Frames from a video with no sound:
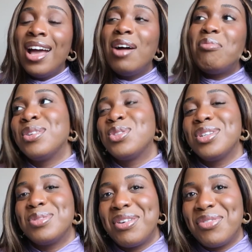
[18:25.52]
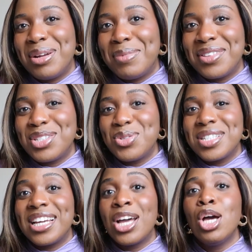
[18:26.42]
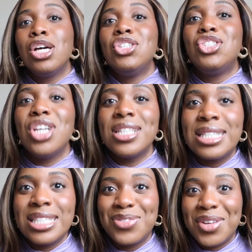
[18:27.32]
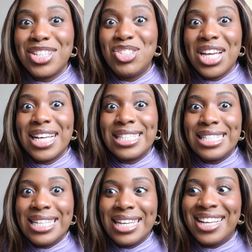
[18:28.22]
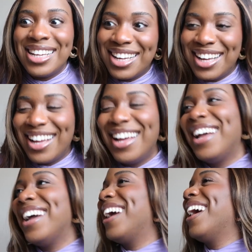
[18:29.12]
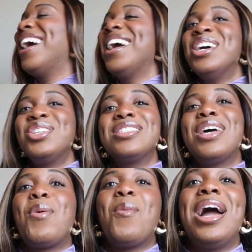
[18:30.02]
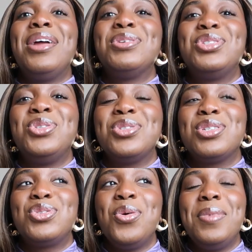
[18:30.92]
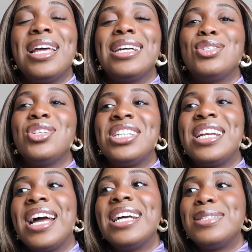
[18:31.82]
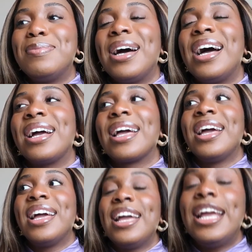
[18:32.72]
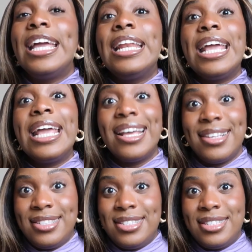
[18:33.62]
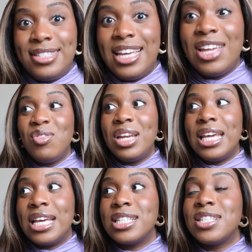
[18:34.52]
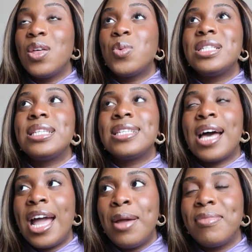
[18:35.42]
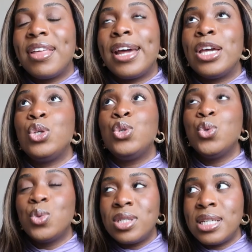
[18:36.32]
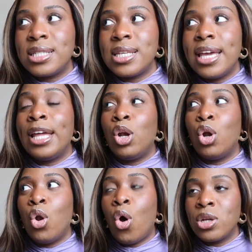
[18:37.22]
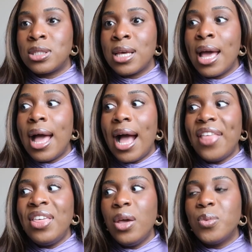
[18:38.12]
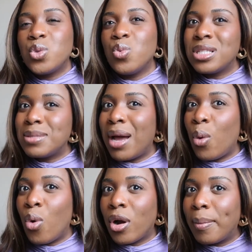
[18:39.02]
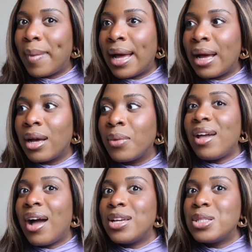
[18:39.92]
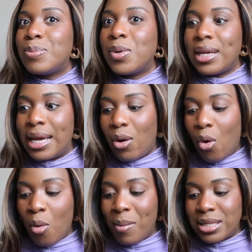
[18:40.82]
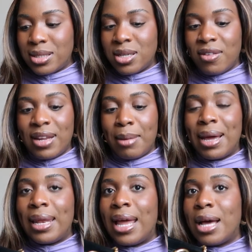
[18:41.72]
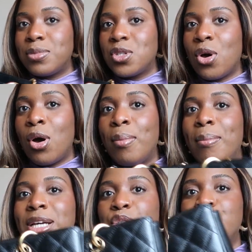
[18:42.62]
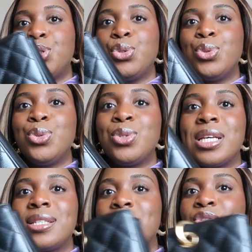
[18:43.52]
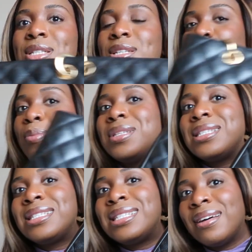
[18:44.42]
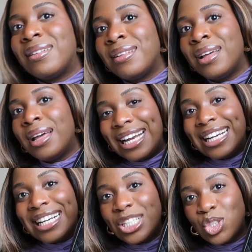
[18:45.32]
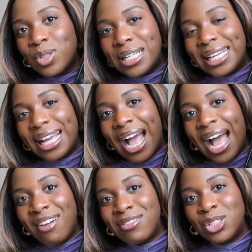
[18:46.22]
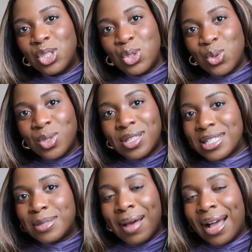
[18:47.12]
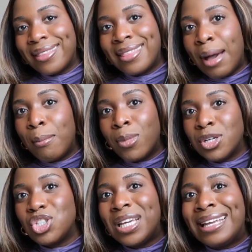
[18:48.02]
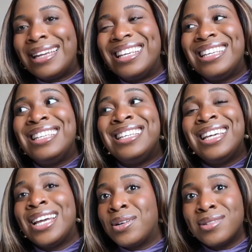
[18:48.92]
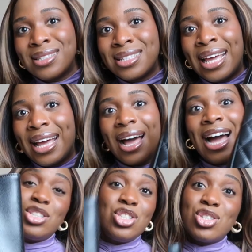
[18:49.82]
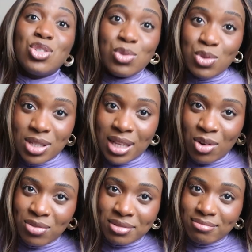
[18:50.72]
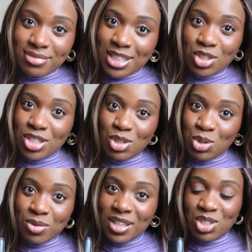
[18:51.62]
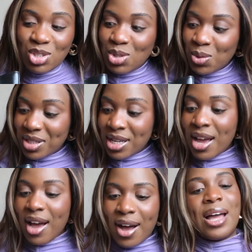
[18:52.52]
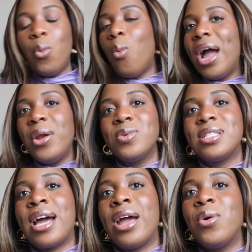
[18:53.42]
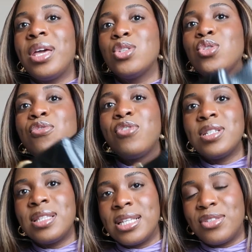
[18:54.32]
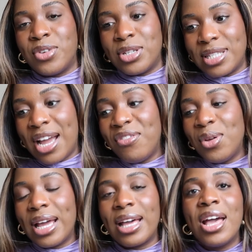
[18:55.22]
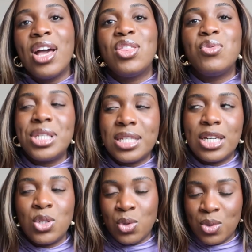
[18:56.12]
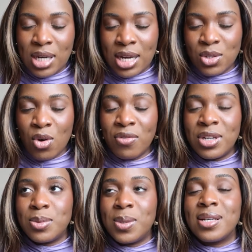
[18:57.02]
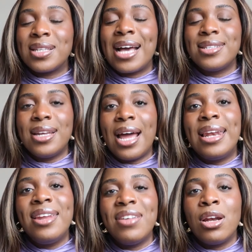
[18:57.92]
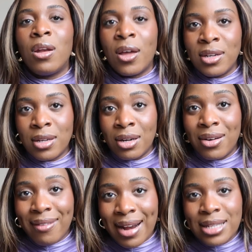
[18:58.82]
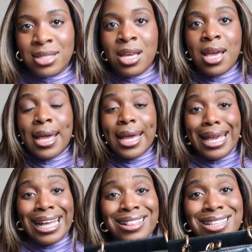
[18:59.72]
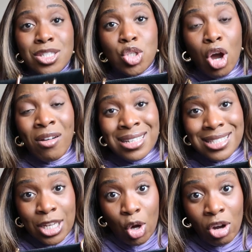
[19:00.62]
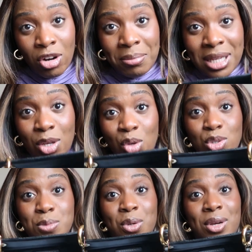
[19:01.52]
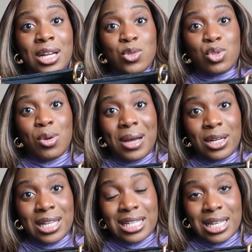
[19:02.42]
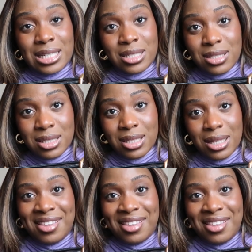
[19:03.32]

When I was talking to my friend about this, she was like, justice for the GST. She was like, why don't you use it to me? Like, it's such a nice bag. It is. It really is. There was a time that I used it a lot. I think it was once my work bag. Yeah, I used to put like all my stuff, like my laptop, my shoes, etc, etc. But still, I literally haven't used this bag that much in years. Like, I just don't use it that often. That's just the truth. I just don't. And why don't I? Okay, so first things first, I feel like the reason I don't use it as often is because I said I live in London, right? In this current economy, you won't be going out with your bag that is like this.